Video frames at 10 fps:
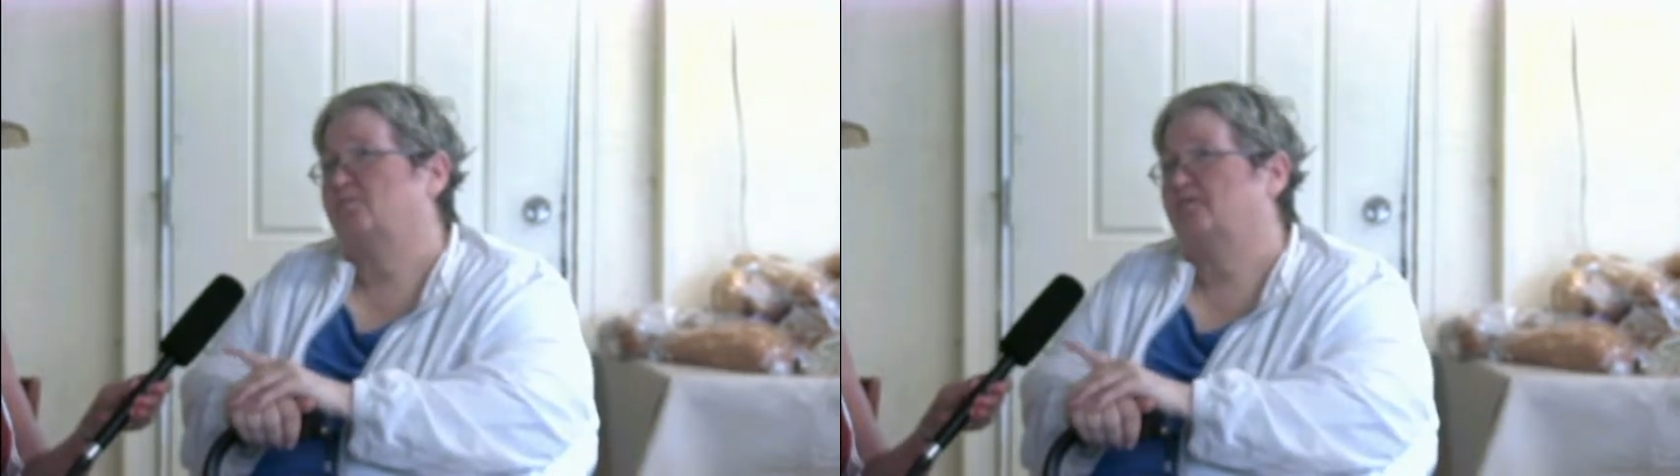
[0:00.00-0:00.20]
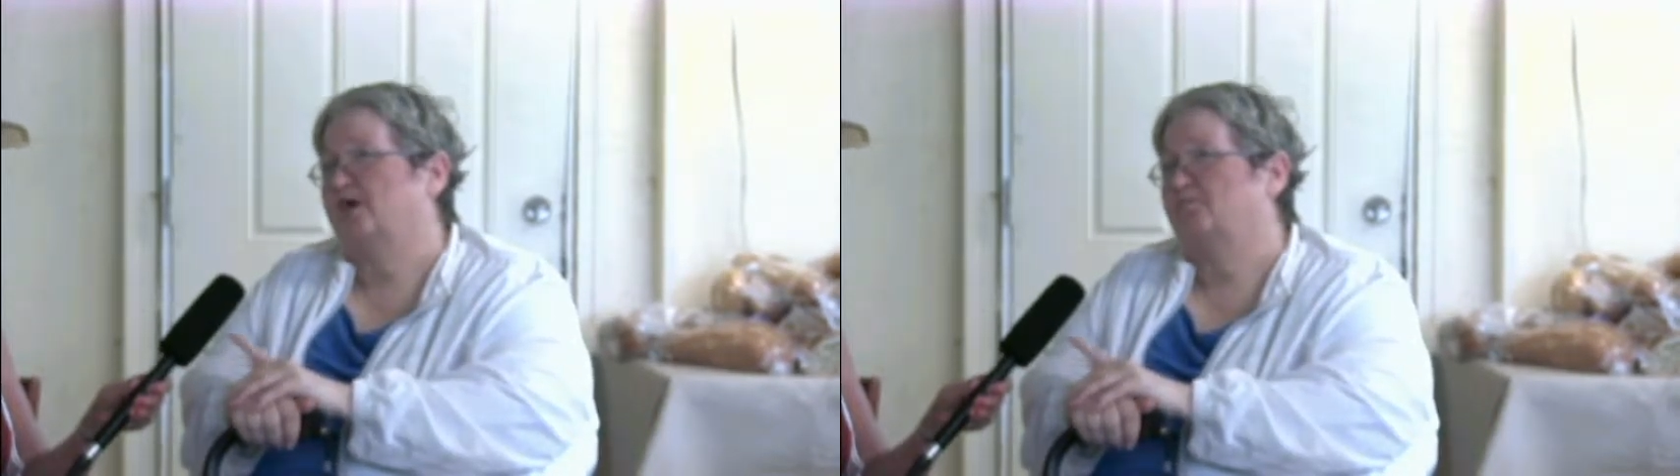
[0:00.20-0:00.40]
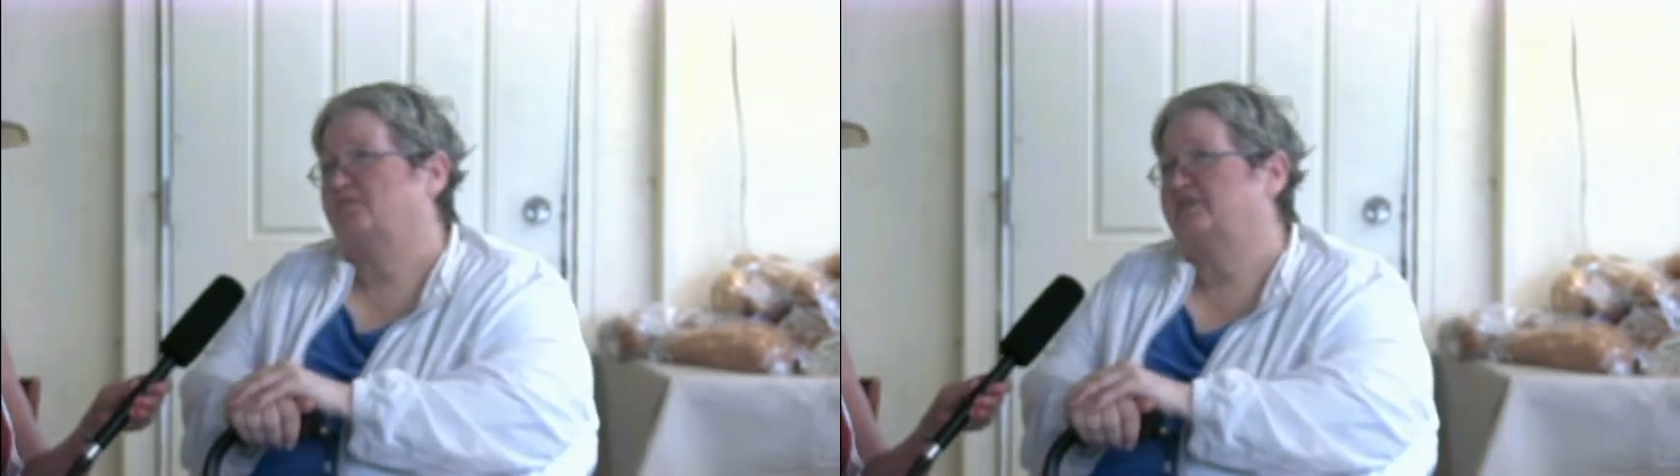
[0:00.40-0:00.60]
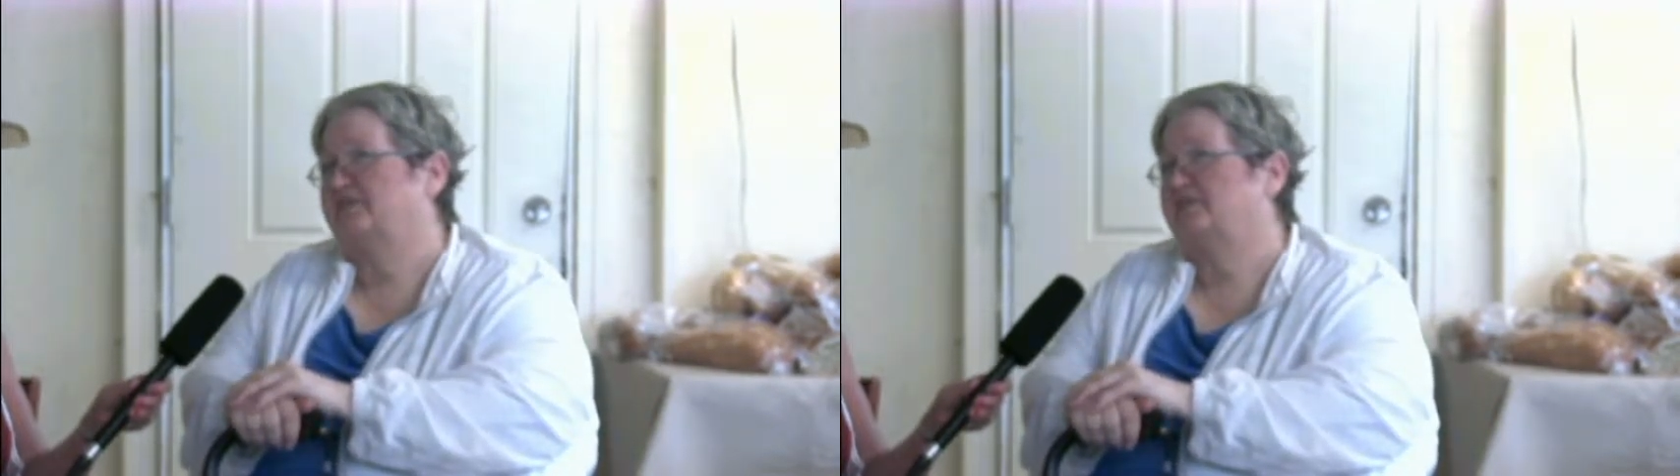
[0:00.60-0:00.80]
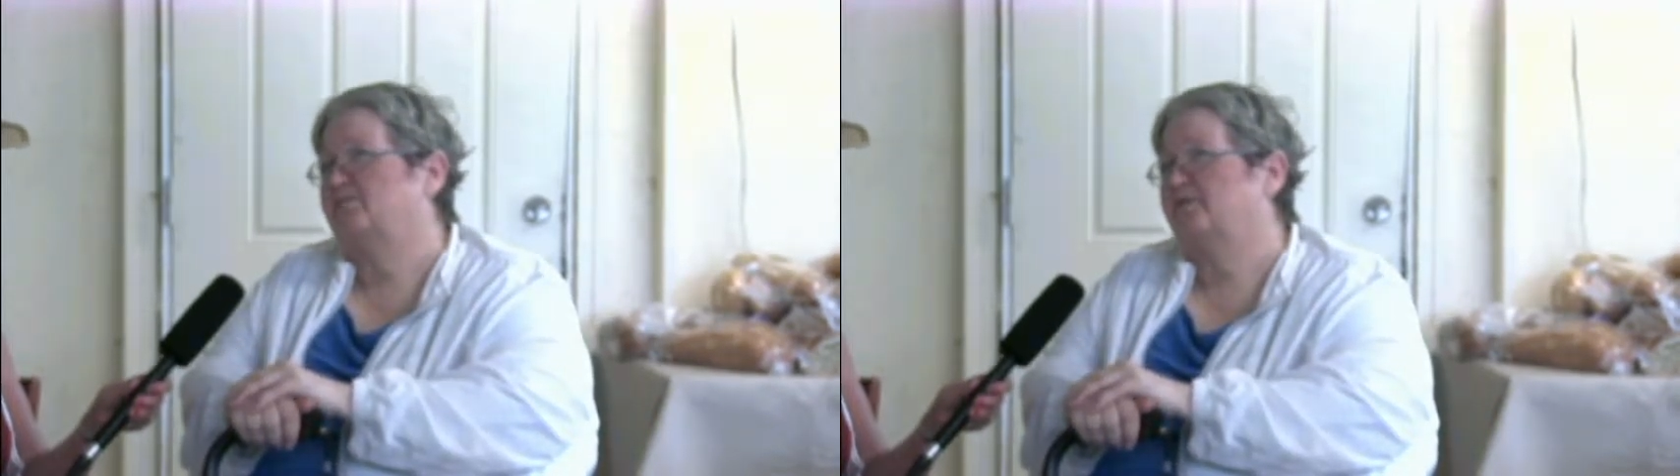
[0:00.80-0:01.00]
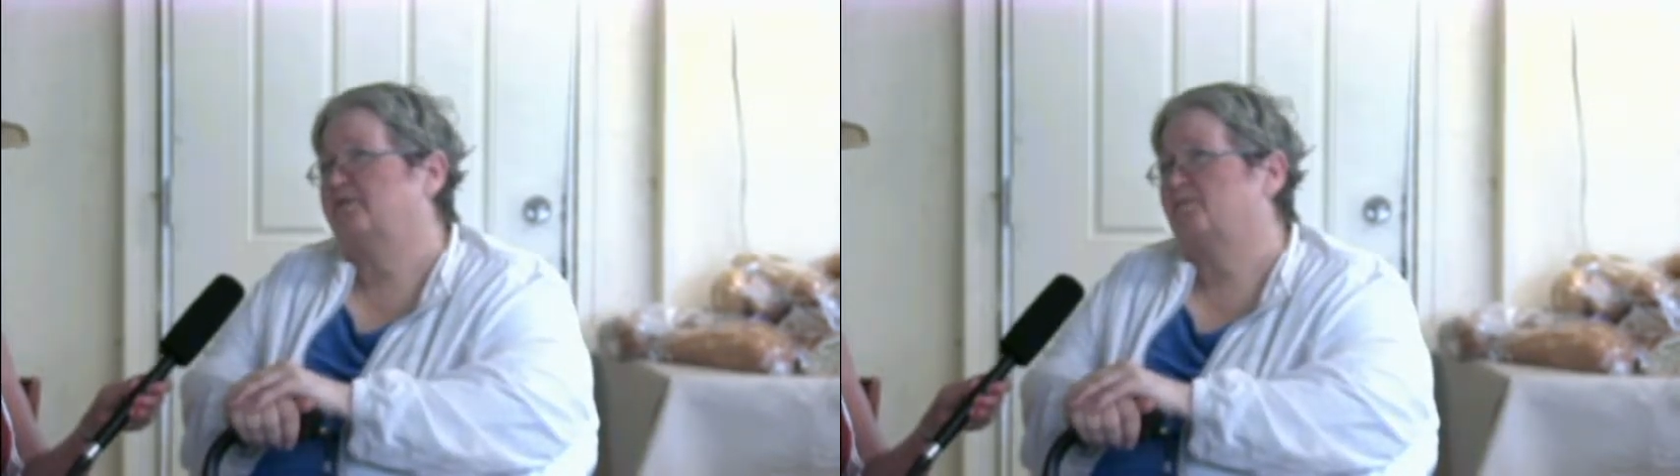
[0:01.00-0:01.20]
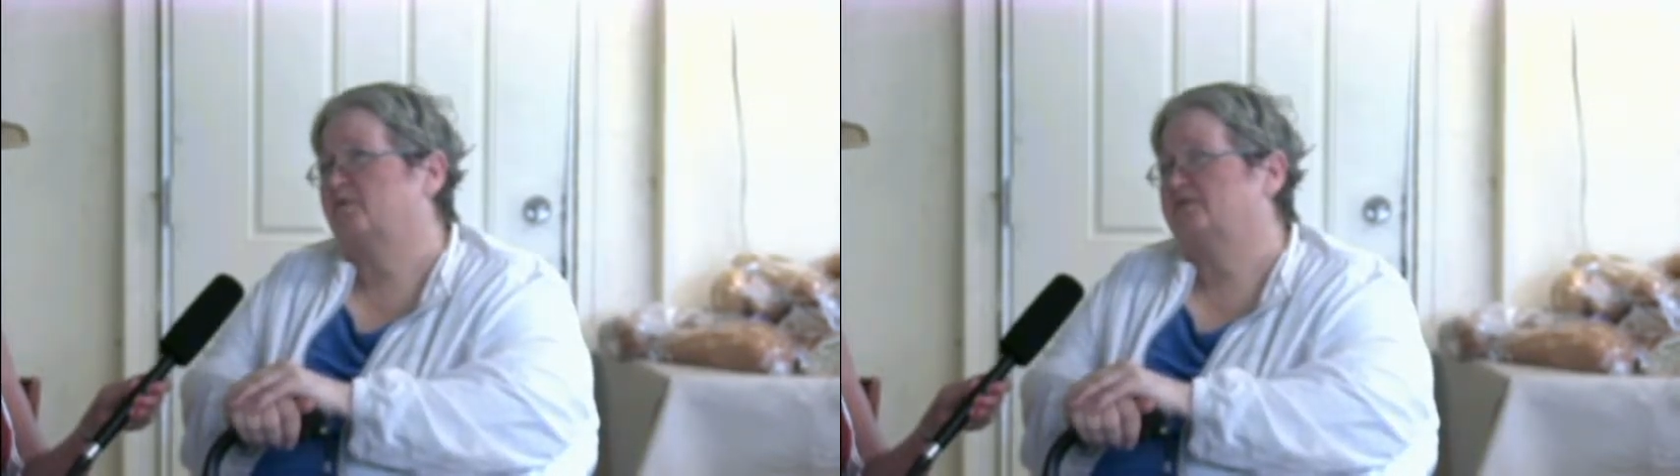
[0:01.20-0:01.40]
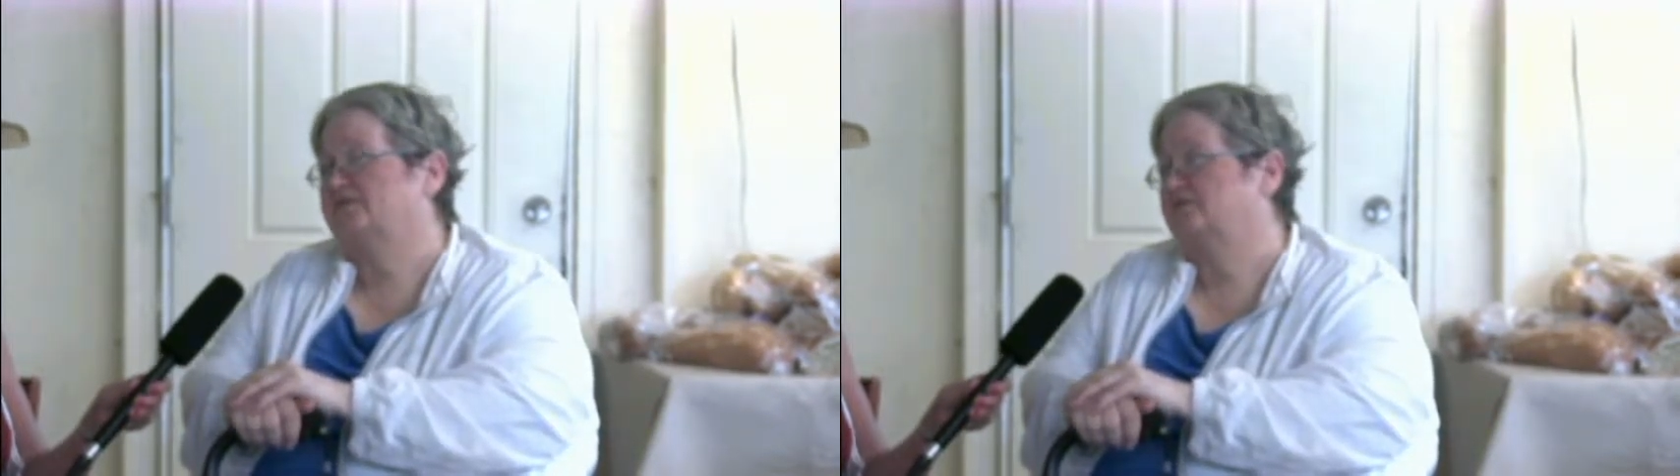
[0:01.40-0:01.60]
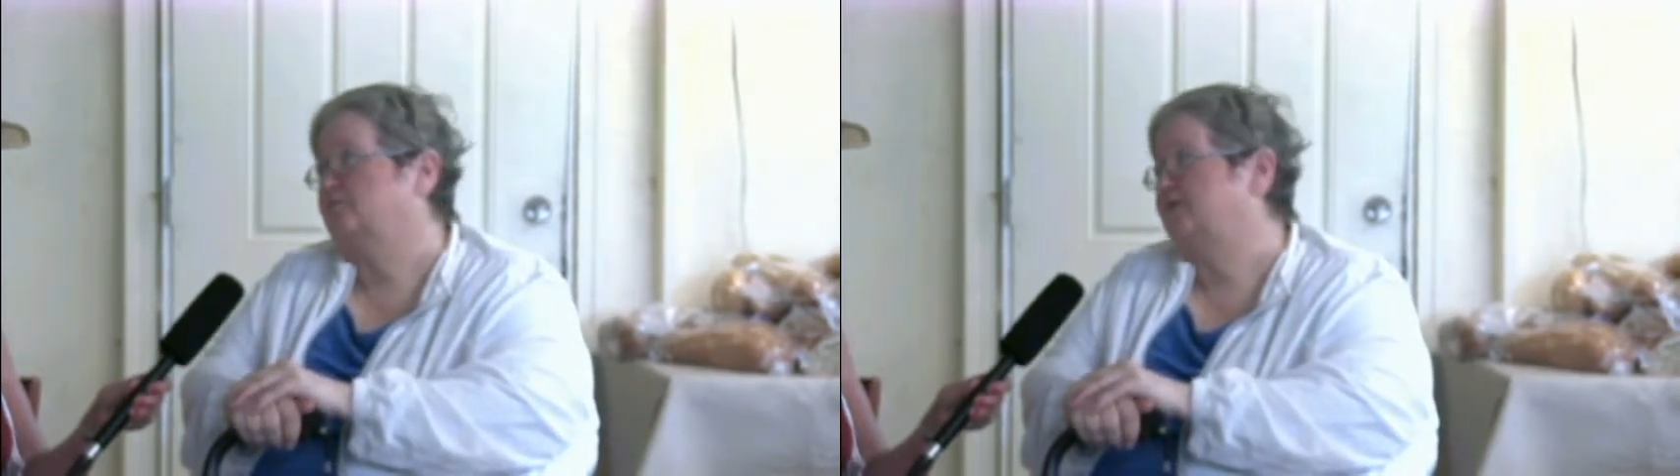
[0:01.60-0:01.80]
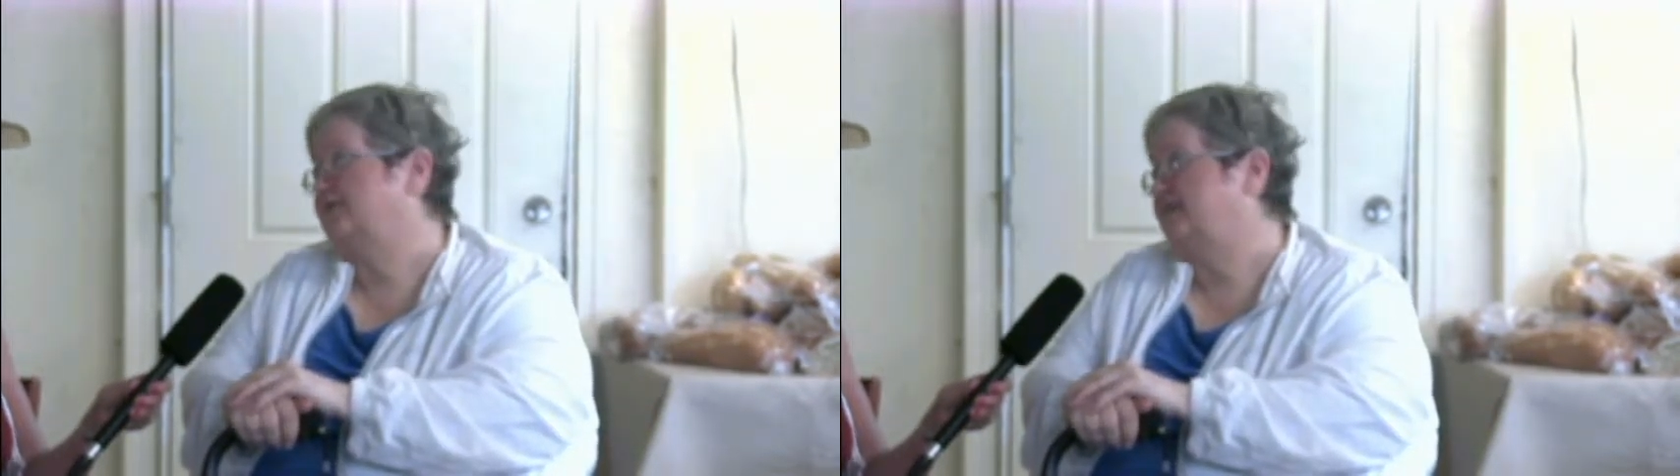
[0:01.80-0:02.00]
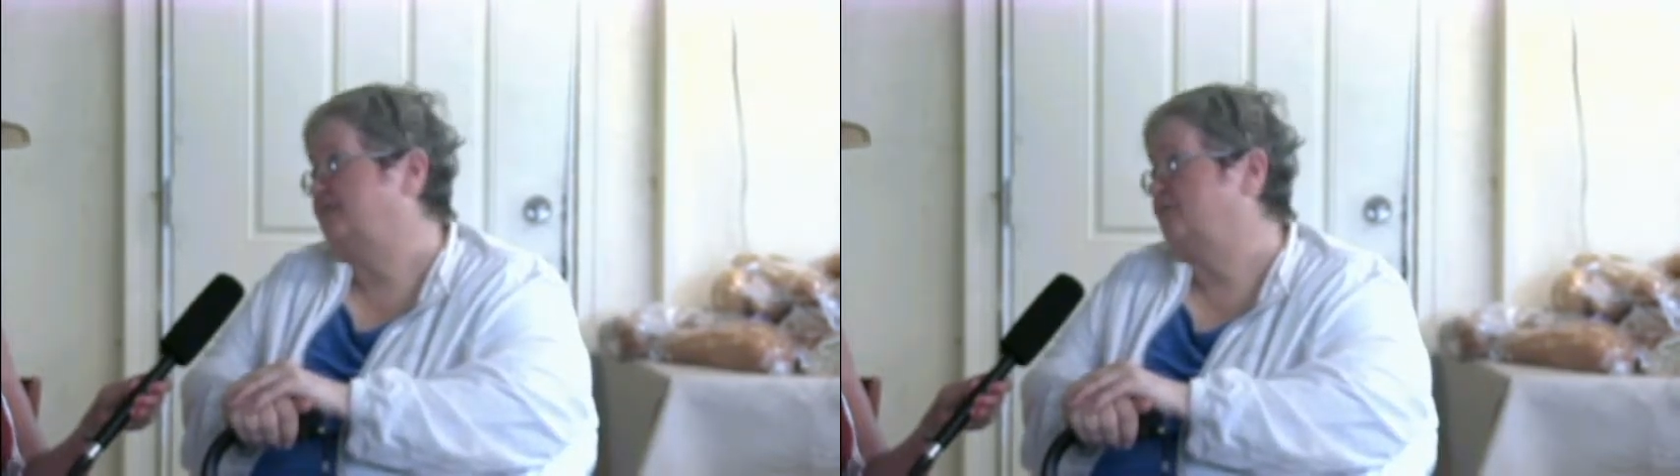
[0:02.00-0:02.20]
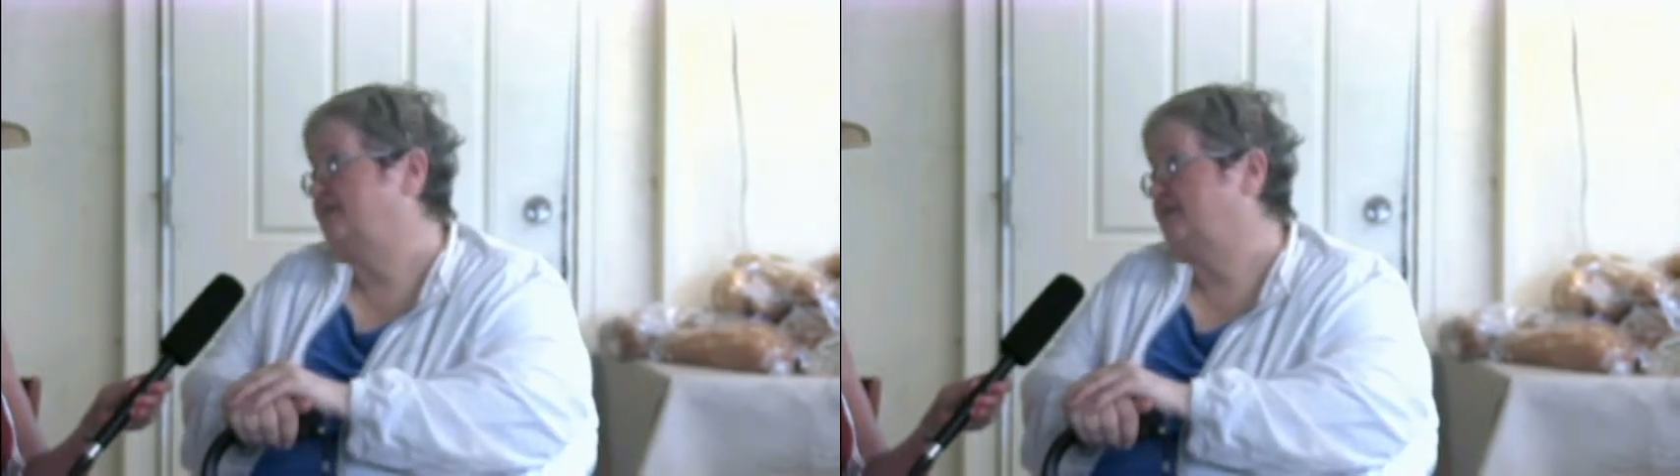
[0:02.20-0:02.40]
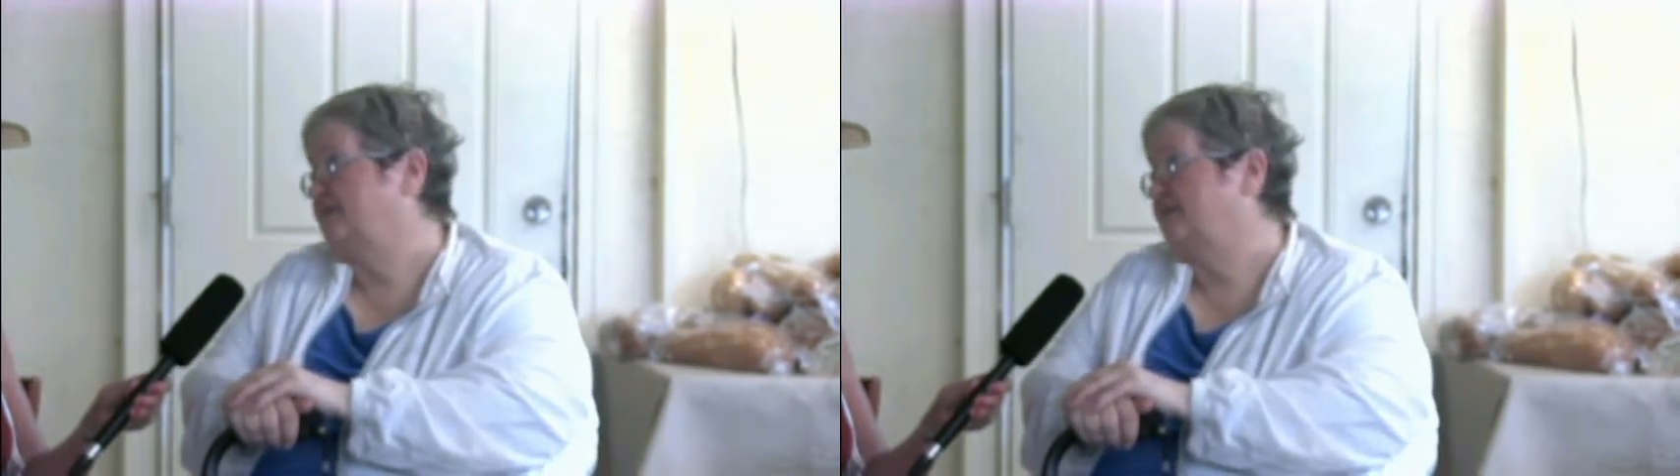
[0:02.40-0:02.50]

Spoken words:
am dealing with works here 1 day a week.